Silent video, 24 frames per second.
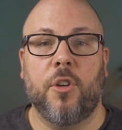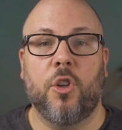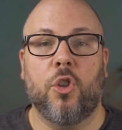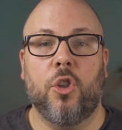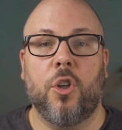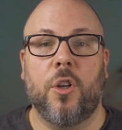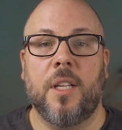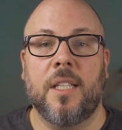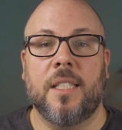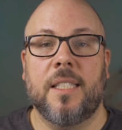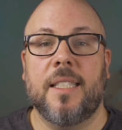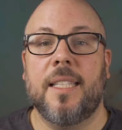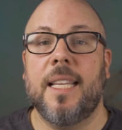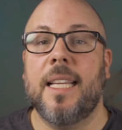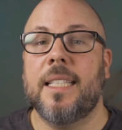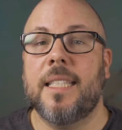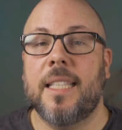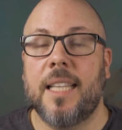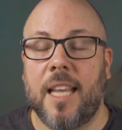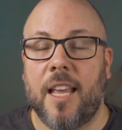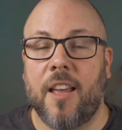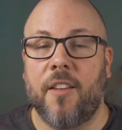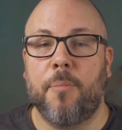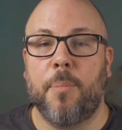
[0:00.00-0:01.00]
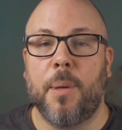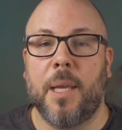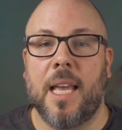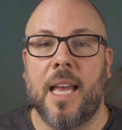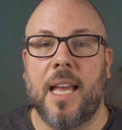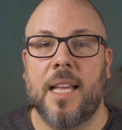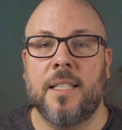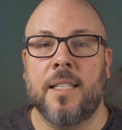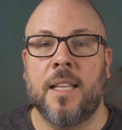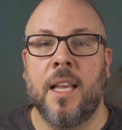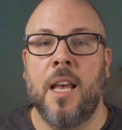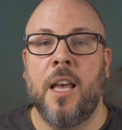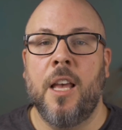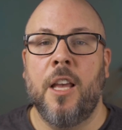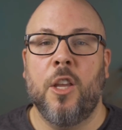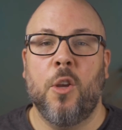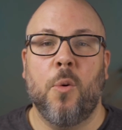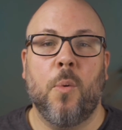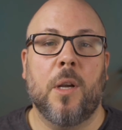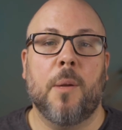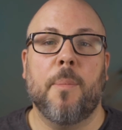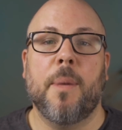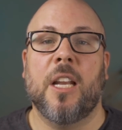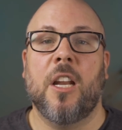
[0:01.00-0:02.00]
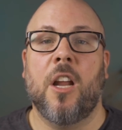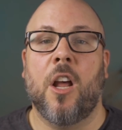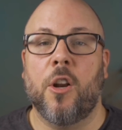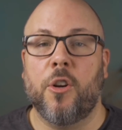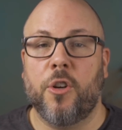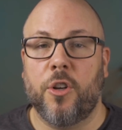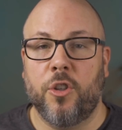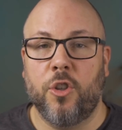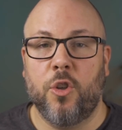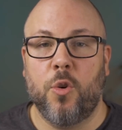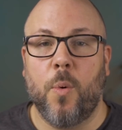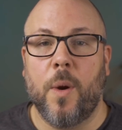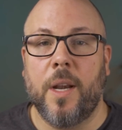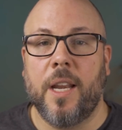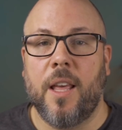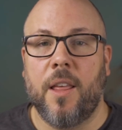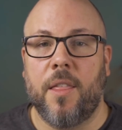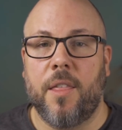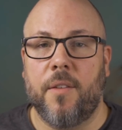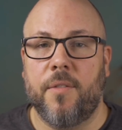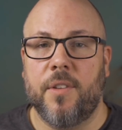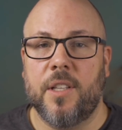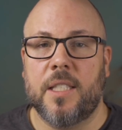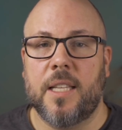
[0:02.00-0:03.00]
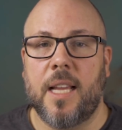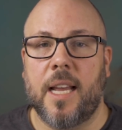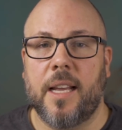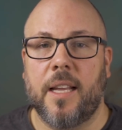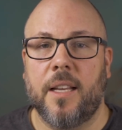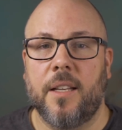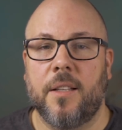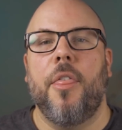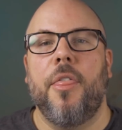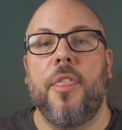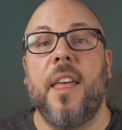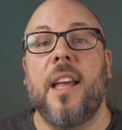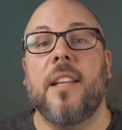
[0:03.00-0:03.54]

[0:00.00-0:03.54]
If you're shooting 60 FPS, you want about 120th of a second.